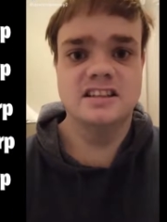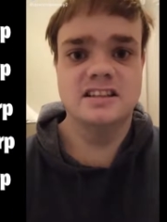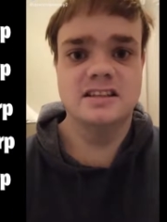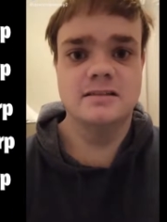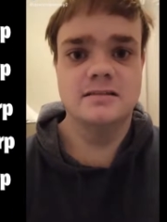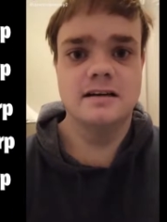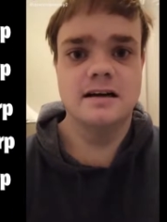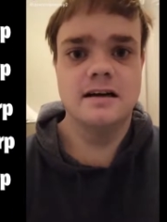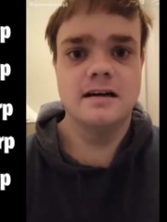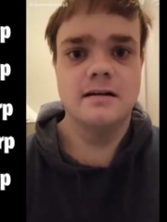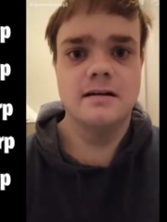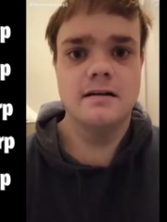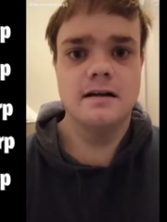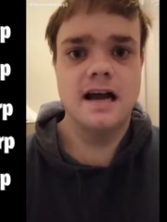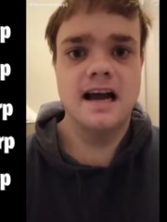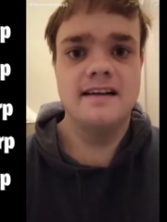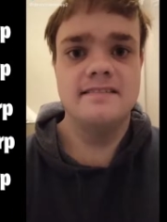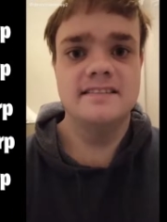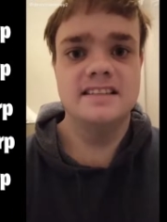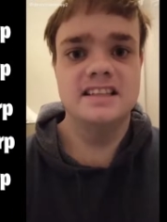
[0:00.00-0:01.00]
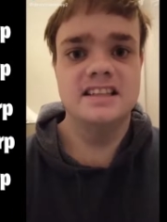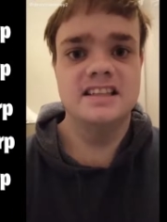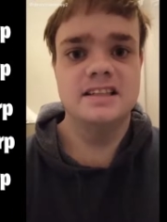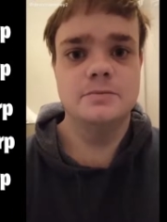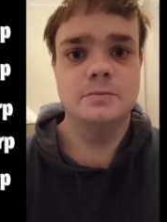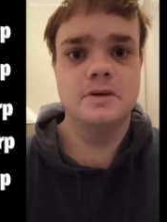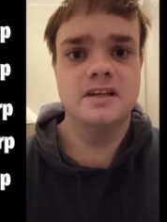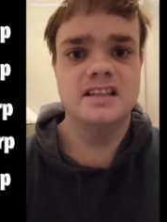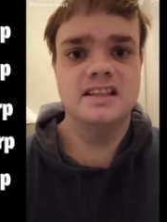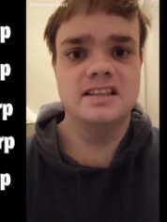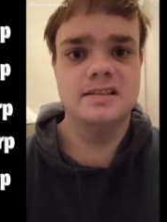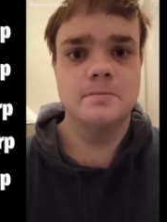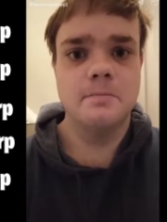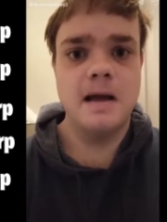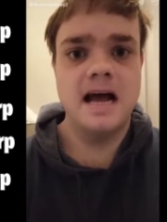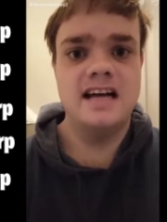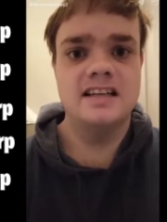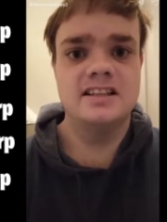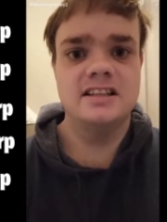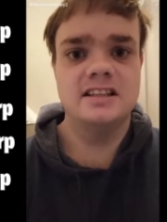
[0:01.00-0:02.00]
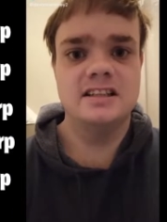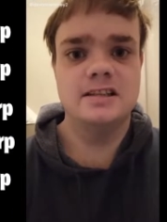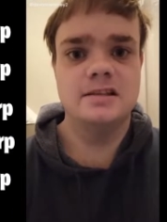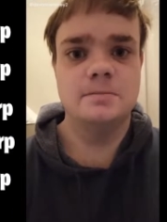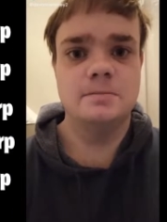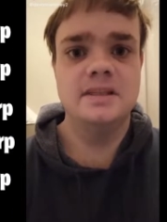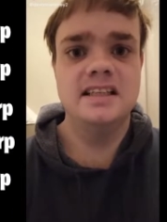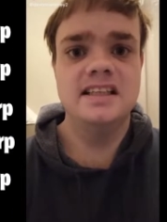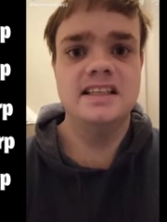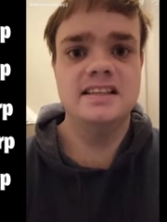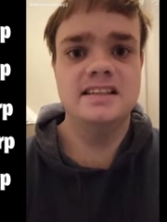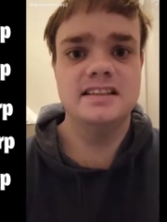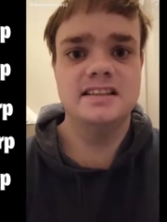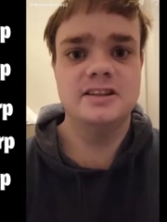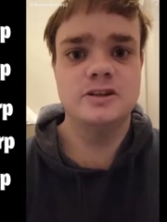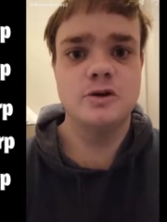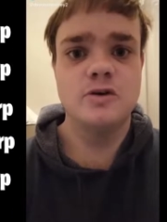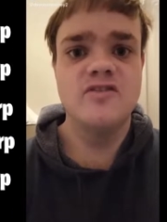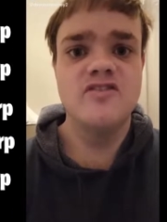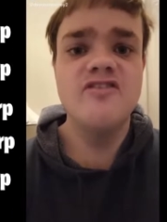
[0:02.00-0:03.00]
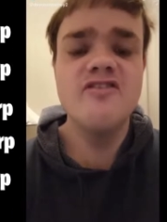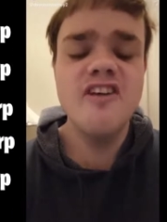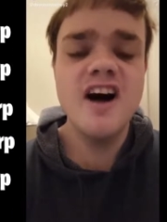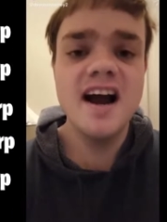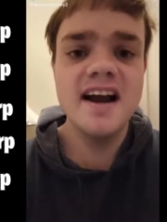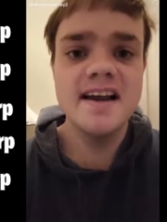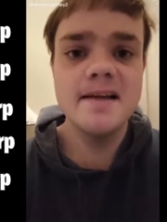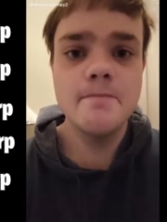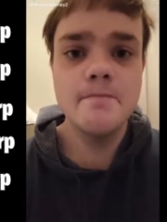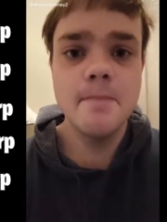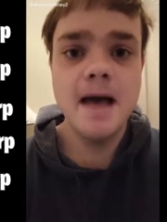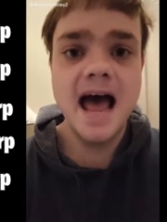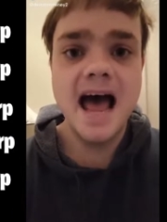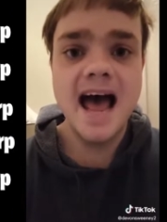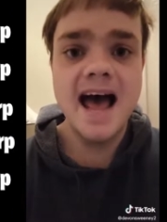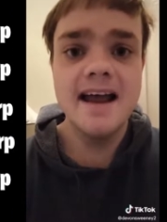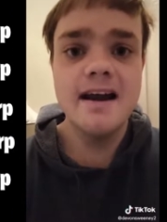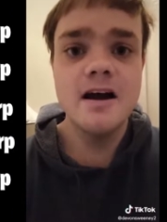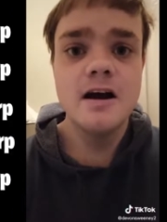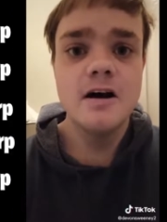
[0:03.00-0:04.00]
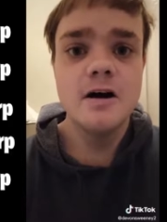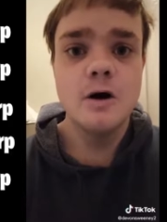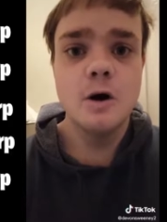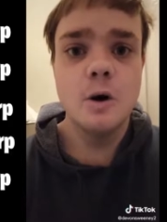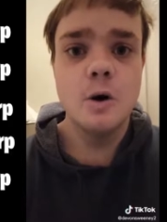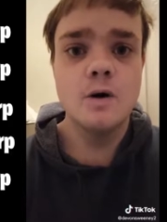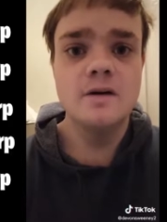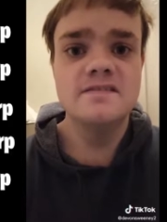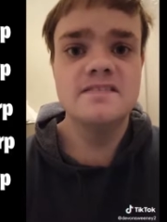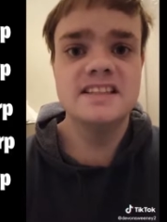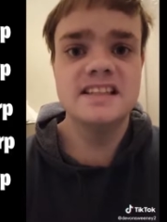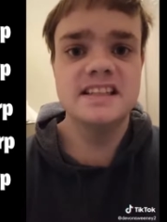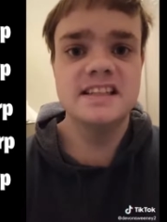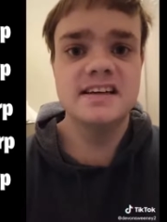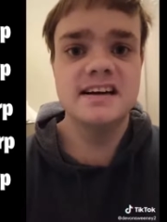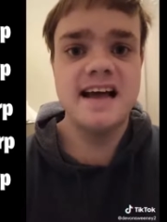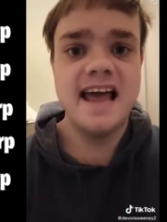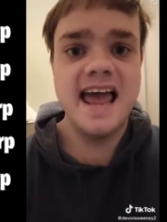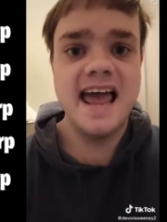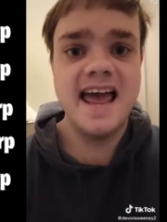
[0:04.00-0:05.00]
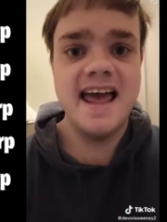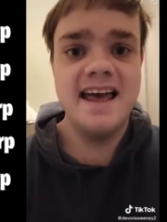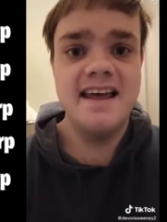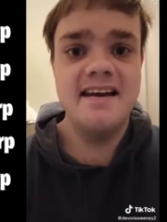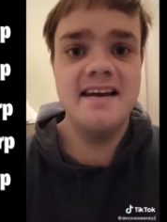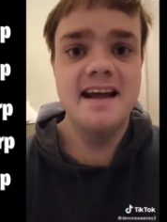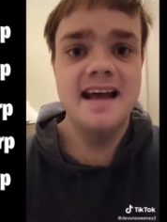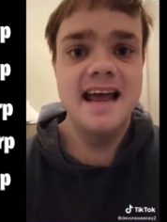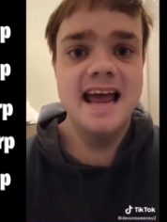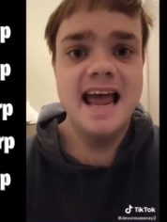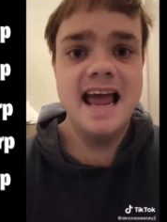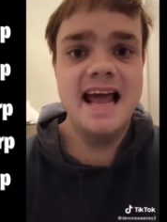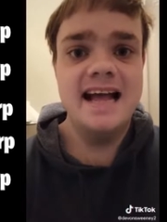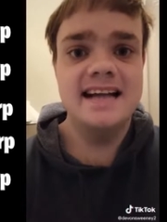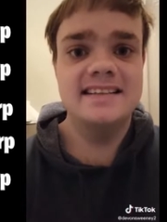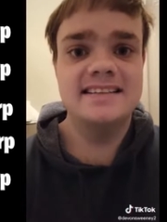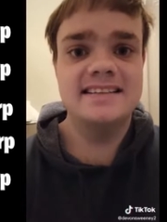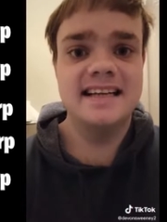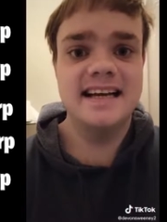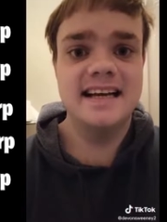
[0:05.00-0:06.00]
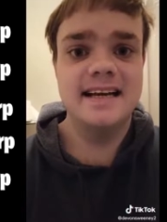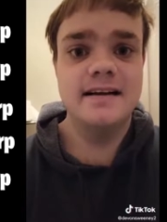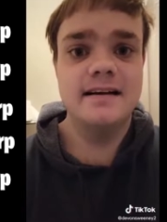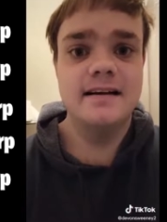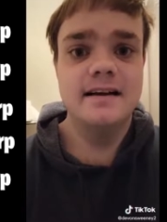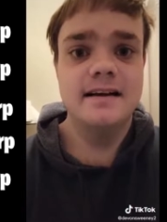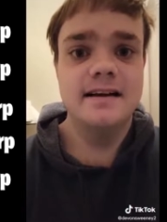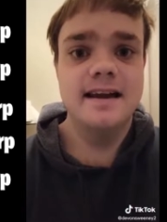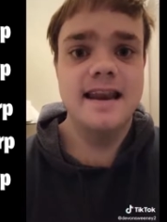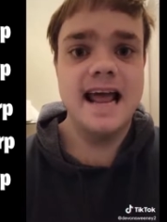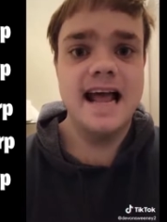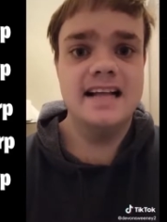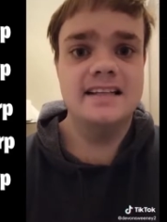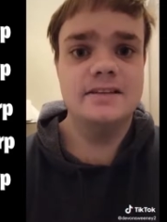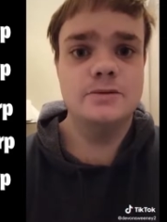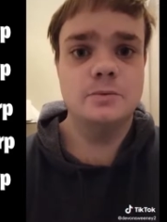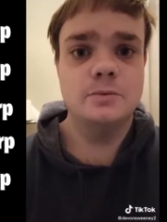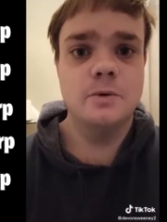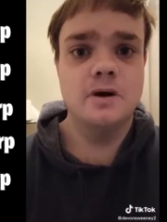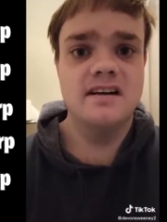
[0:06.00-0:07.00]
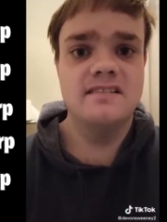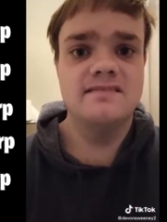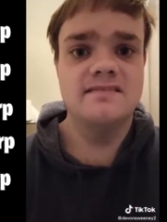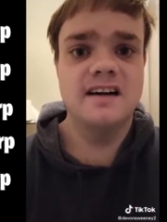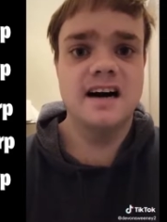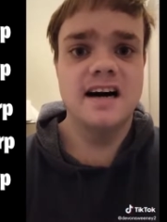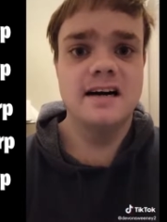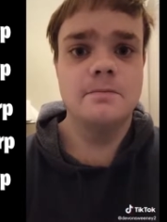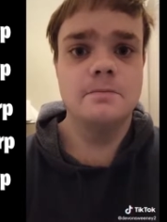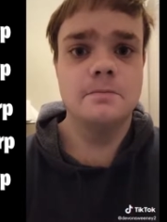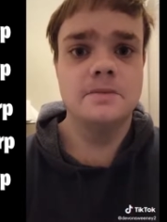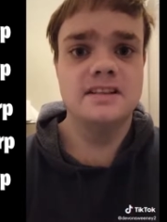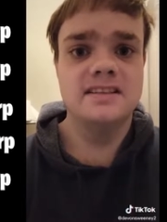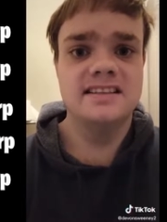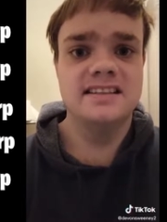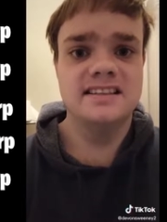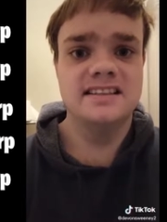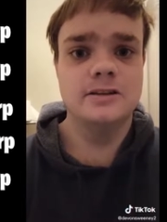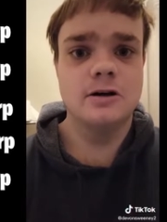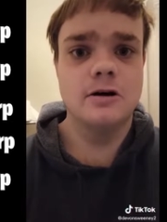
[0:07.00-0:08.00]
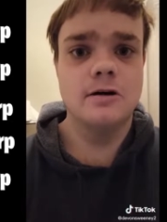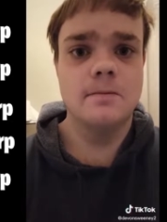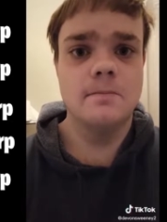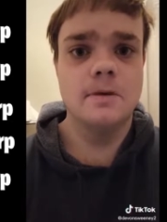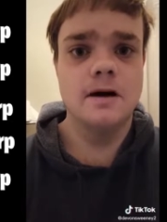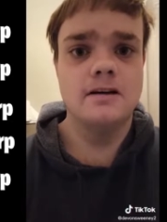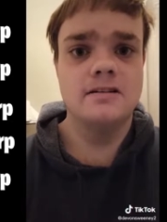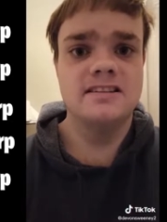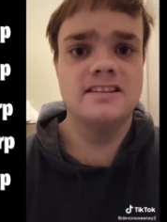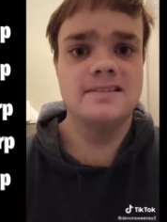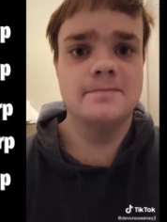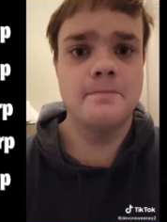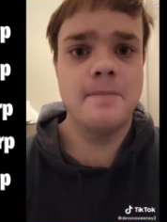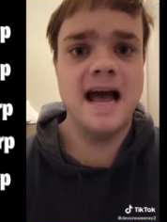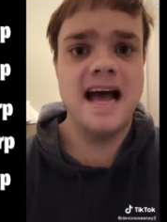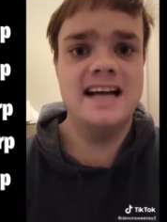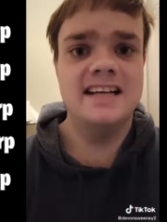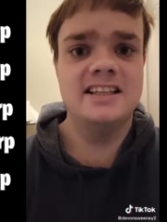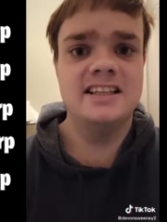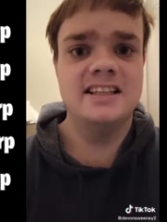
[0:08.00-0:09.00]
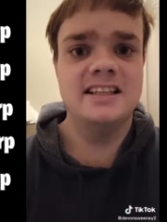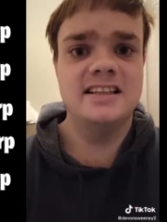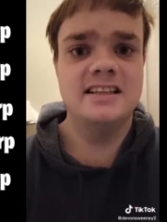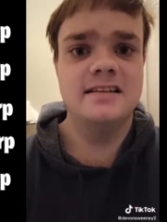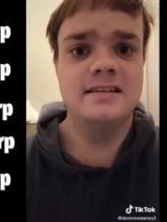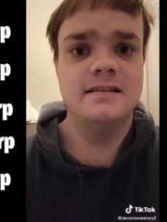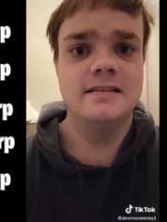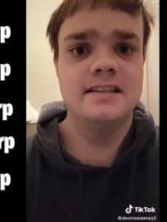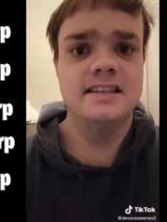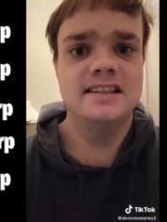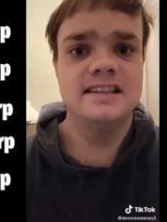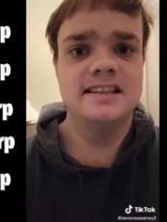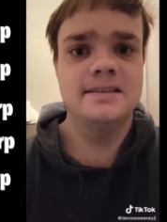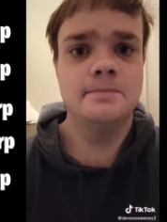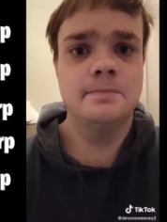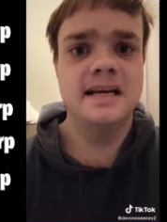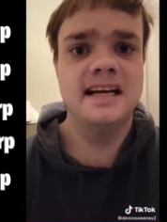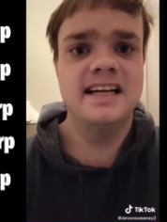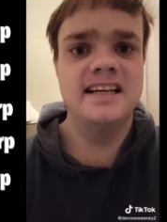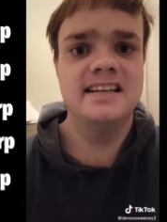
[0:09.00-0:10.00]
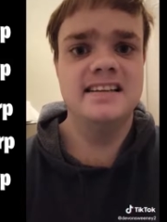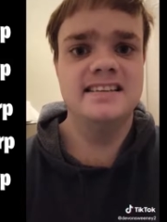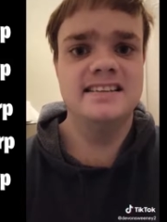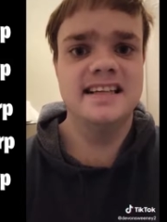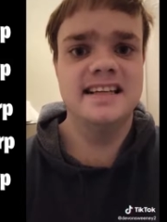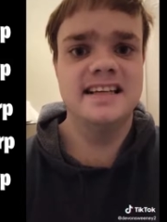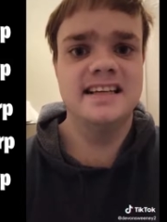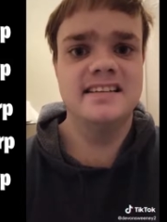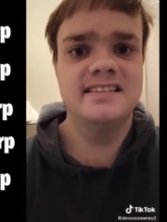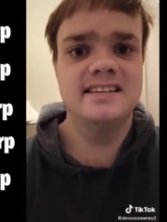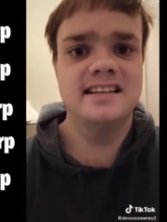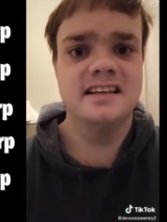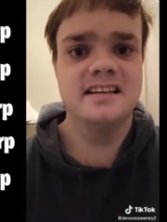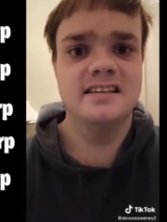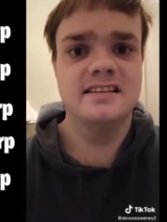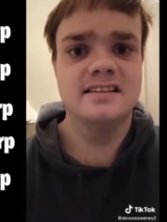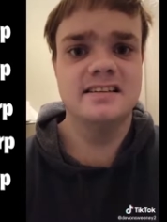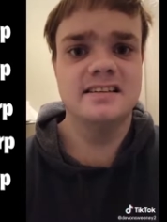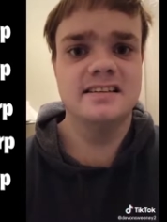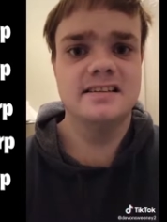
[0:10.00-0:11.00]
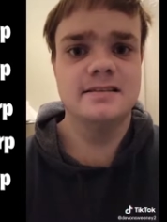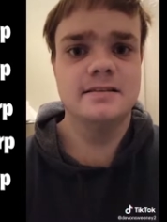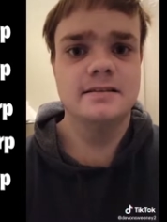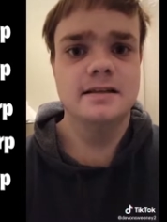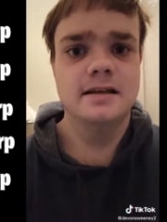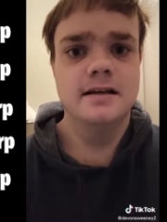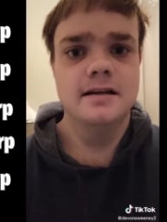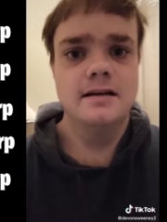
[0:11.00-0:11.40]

Oh, I really just want to smash her speakers so bad over her head and say, that's what rock music's all about, smashing speakers and guitars